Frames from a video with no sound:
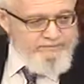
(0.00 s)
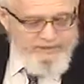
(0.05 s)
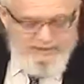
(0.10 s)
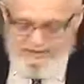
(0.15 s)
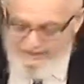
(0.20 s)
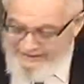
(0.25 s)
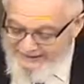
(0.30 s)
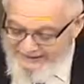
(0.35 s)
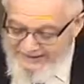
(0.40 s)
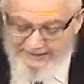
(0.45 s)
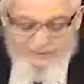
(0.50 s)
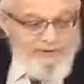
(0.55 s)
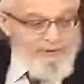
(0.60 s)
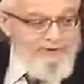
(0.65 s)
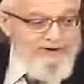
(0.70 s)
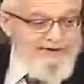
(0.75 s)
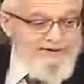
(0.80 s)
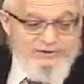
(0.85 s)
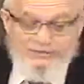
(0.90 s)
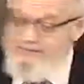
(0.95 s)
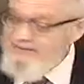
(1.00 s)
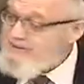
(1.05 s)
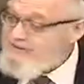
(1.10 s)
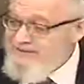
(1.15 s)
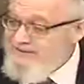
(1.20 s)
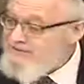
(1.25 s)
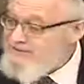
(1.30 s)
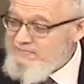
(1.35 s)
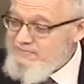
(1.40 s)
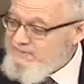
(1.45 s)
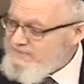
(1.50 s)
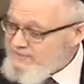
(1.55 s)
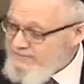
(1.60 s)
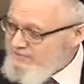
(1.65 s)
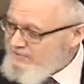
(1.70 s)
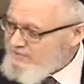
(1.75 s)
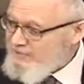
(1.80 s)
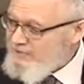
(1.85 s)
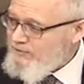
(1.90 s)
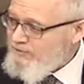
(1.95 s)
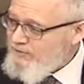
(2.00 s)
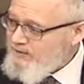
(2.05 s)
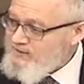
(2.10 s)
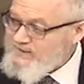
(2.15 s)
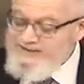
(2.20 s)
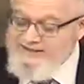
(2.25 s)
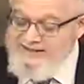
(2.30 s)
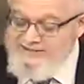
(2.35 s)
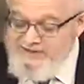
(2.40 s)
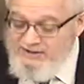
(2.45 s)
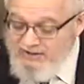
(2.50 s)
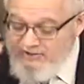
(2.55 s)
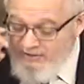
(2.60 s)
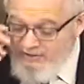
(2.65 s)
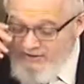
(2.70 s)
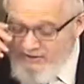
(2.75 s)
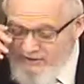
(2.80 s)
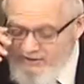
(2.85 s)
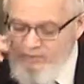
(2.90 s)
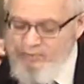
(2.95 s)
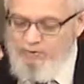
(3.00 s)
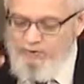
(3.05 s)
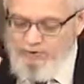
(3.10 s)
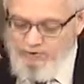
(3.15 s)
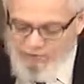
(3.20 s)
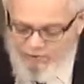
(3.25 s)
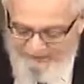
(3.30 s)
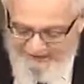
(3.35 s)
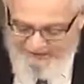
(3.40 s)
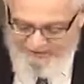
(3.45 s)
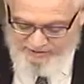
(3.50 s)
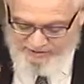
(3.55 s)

So either Rashi means, it doesn't mean it's in this Torah. Since the Torah says when you transfer